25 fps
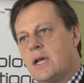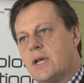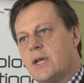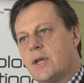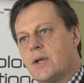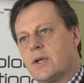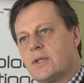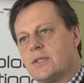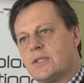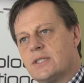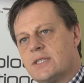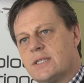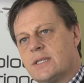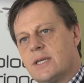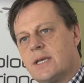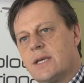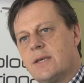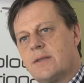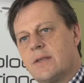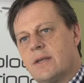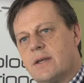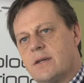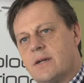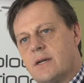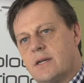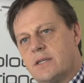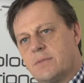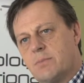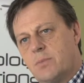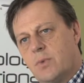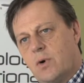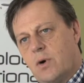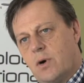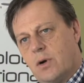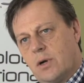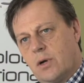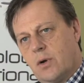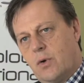You can see that there is
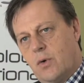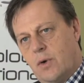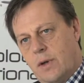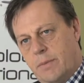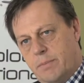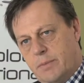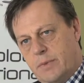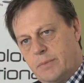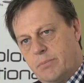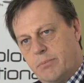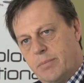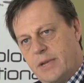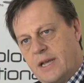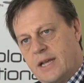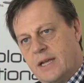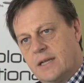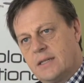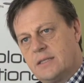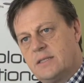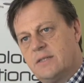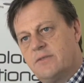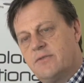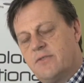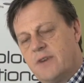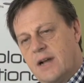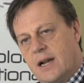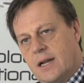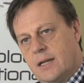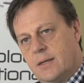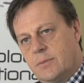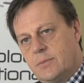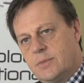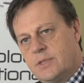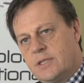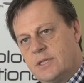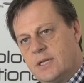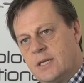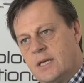more equipment being
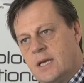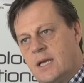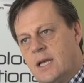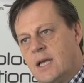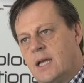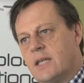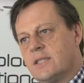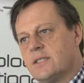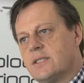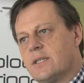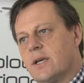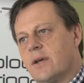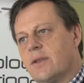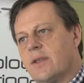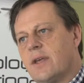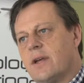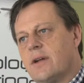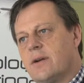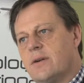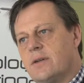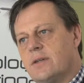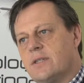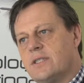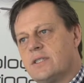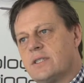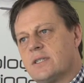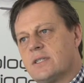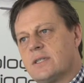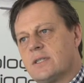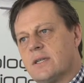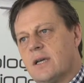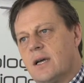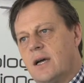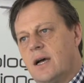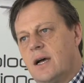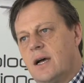developed. So there is